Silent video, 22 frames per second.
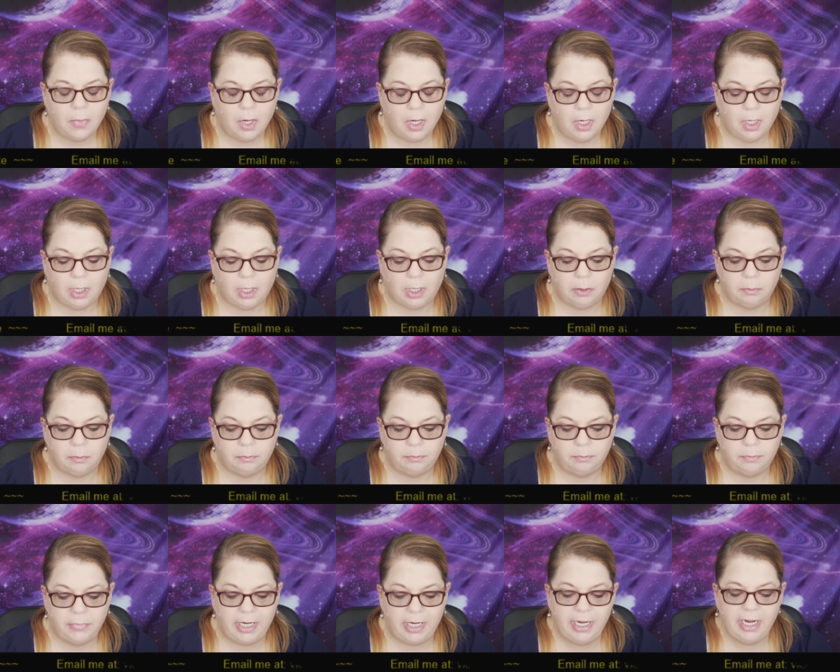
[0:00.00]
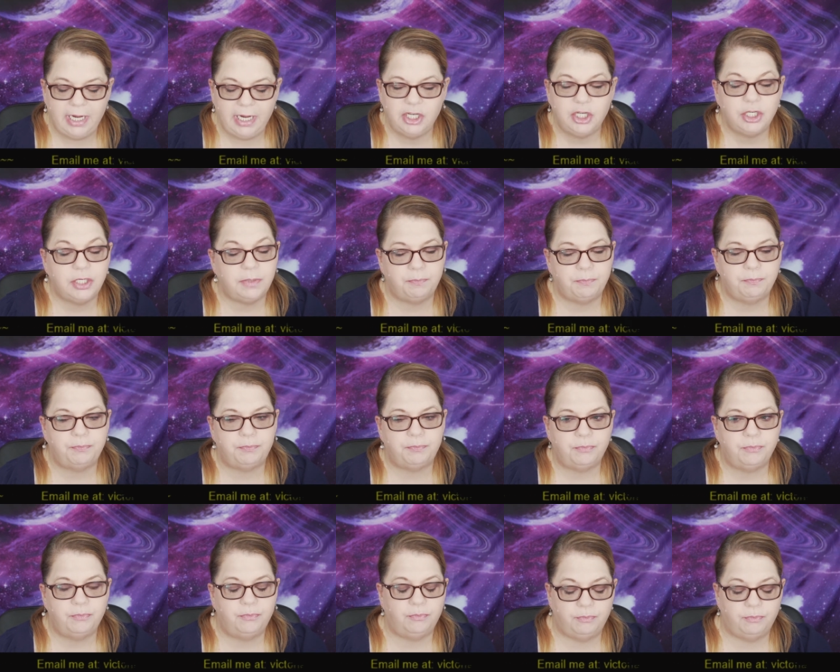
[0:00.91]
Um, it, it just
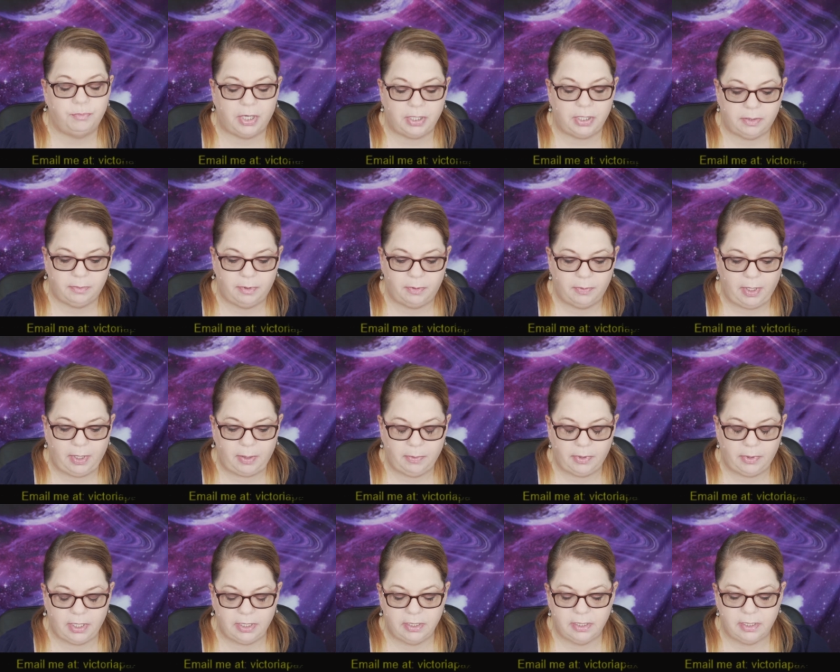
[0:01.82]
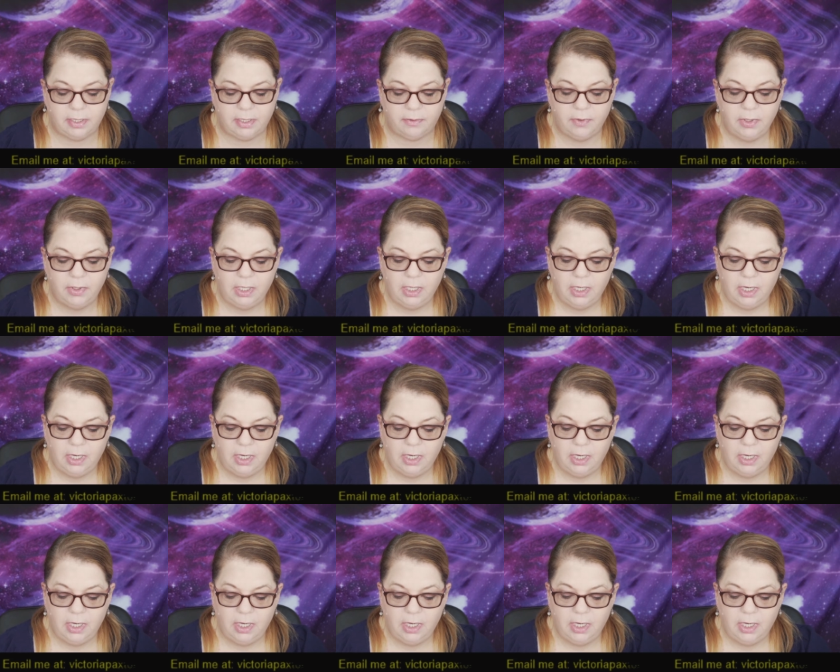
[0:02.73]
bugs me when they put that stuff.